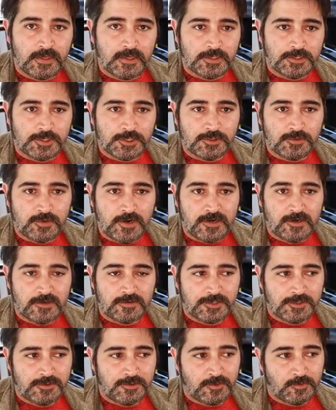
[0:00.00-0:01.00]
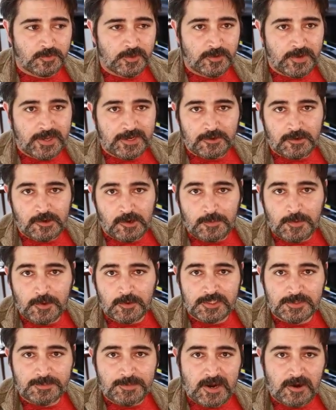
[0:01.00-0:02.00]
Destroyer. So you can Widow Anchor your
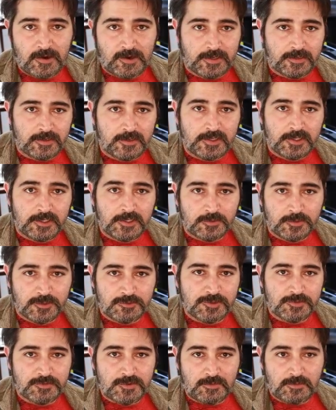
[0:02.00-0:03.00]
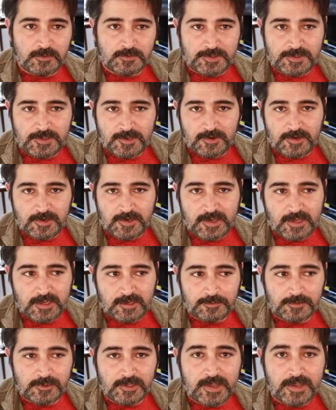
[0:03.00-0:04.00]
opponent's Baron, which was probably there to negate
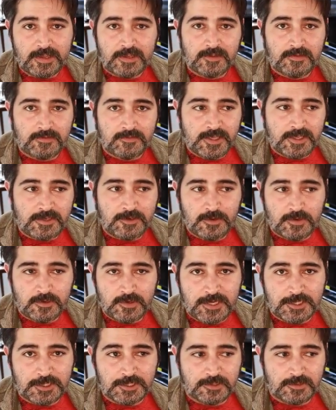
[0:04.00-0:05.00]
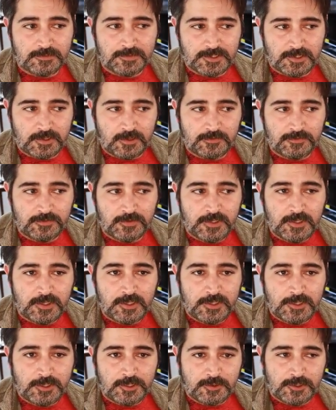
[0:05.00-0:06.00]
a play. Then you can actually resolve
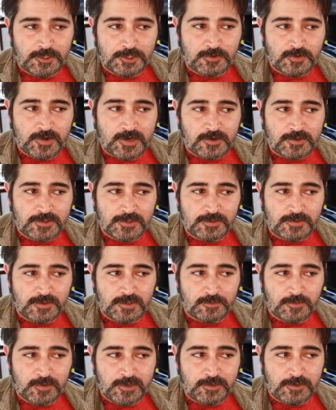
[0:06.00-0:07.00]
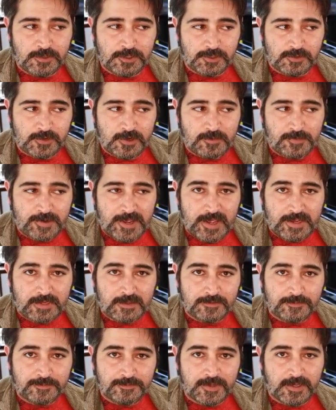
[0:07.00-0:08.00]
your Destroyer. So you can bring your Destroyer
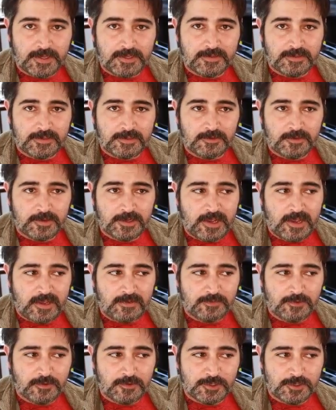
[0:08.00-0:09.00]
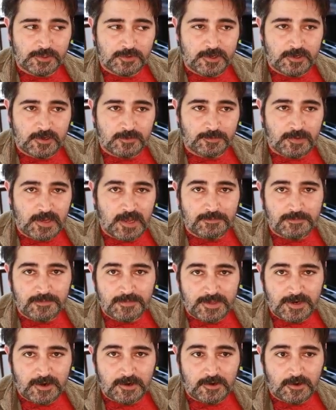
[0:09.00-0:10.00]
back, and then you can have your Destroyer pop
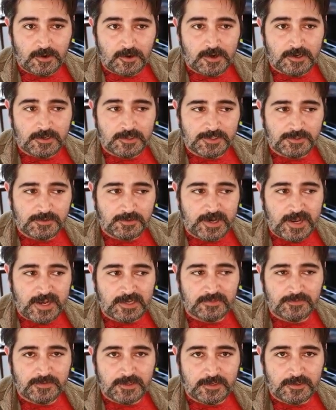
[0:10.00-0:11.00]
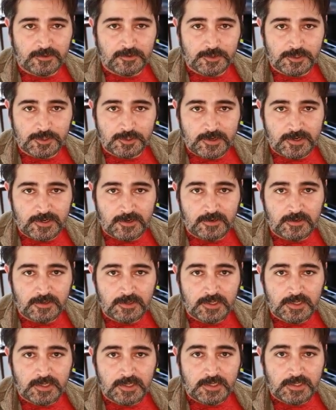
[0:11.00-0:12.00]
their card. So you can activate your Destroyer
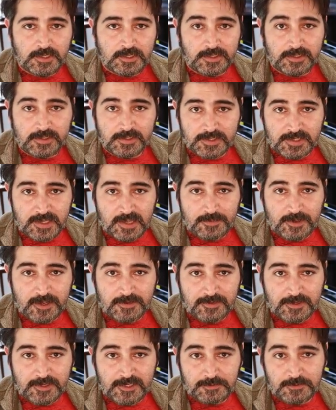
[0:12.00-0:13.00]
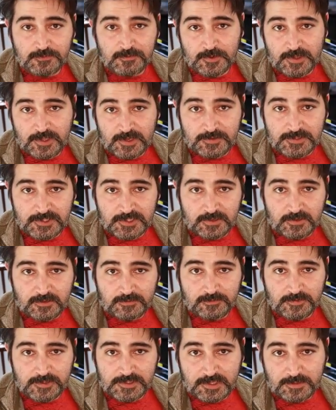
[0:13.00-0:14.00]
in the standby phase before they
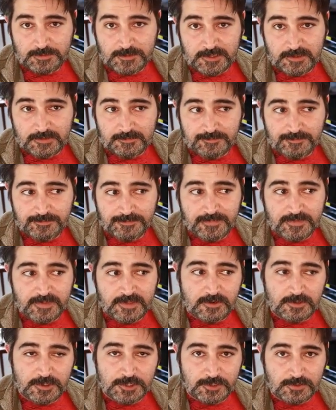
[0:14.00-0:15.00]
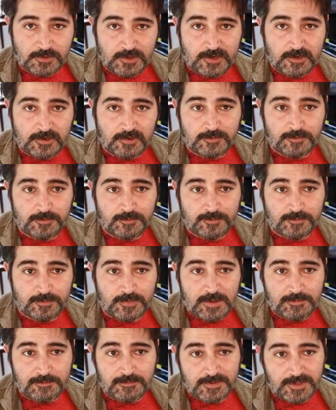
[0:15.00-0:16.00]
resummon their Destroyer,
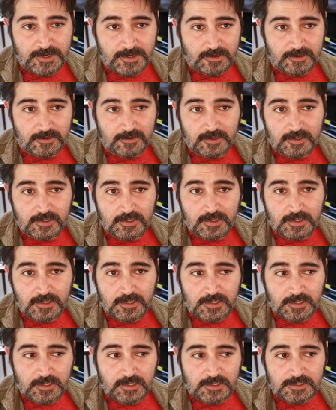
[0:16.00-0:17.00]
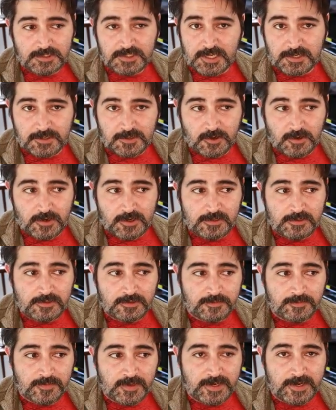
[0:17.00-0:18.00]
pop their set card,
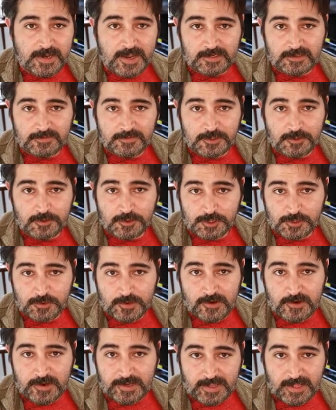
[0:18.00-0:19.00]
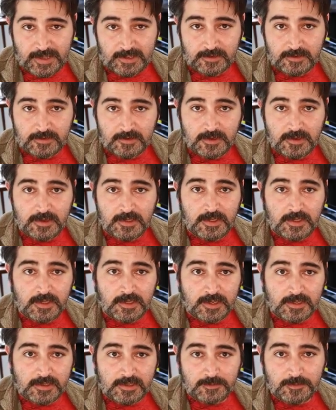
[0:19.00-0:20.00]
and activate your Destroyer again.
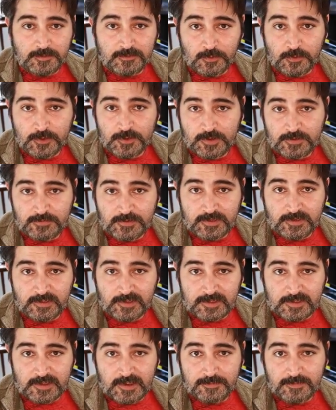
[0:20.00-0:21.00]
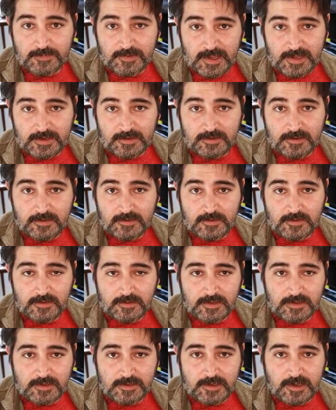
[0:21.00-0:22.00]
And then before you even let them get
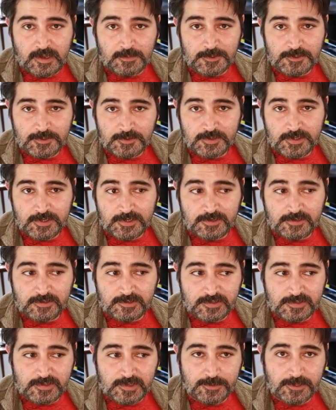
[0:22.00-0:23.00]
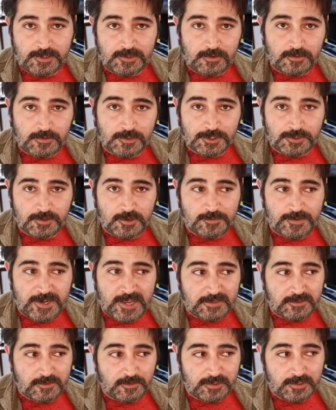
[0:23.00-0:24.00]
the opportunity to summon their own Destroyer
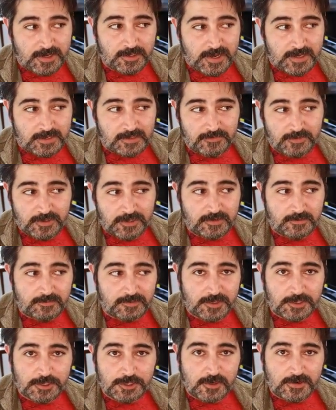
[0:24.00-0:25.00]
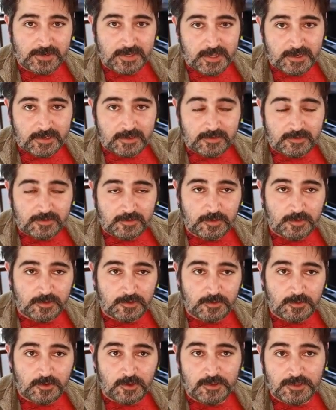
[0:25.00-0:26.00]
back, you can then activate a Shark Cannon. And you
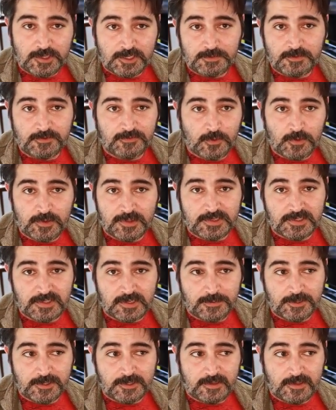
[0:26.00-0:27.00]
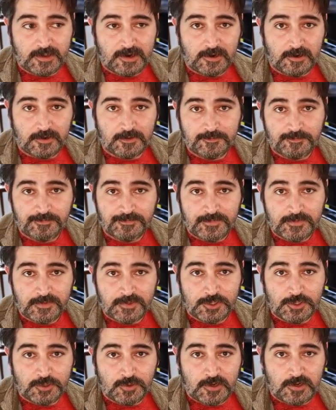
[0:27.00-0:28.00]
can do all this before they summon their
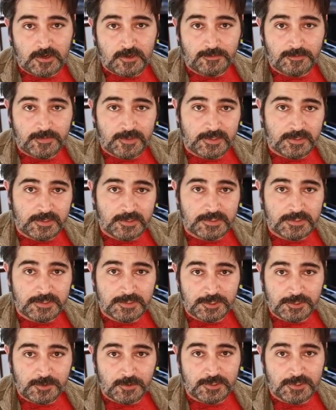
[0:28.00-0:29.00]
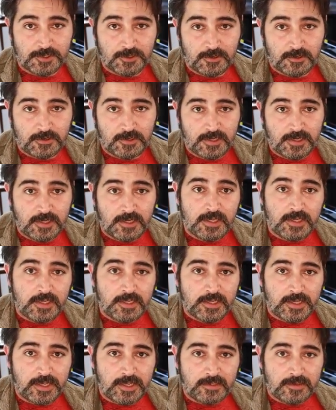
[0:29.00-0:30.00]
Destroyer because it's your turn,
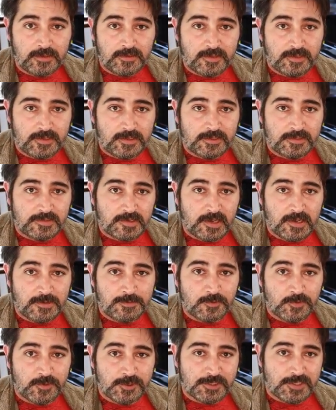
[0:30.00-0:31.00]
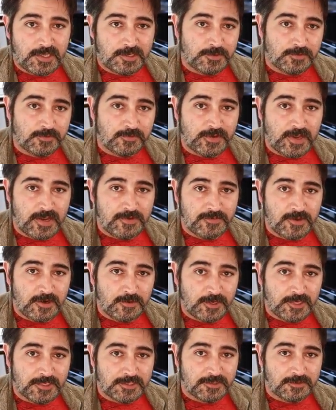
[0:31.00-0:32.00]
and the time in which they would revive their
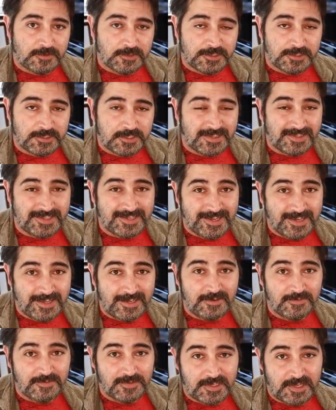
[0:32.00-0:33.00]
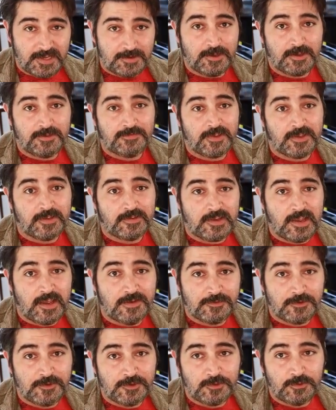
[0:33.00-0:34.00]
monster is at the end of the standby phase
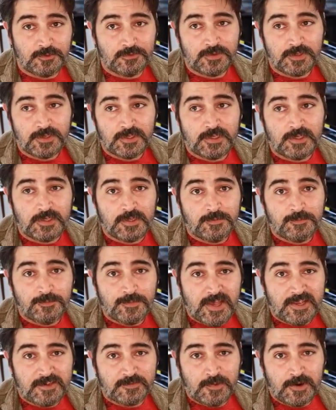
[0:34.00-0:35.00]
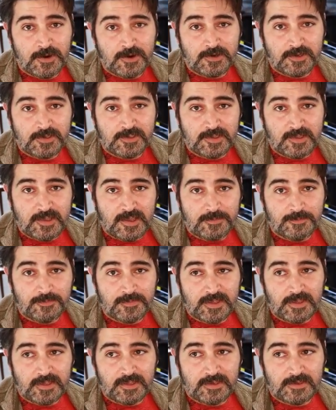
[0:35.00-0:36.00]
after you've passed priority to
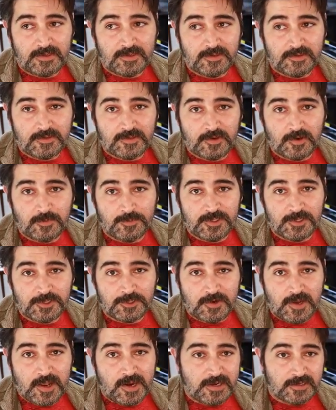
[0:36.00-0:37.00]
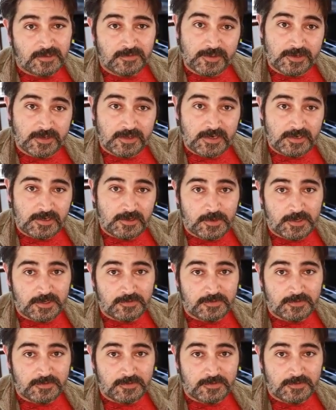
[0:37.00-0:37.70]
them and determined that you're not activating any quick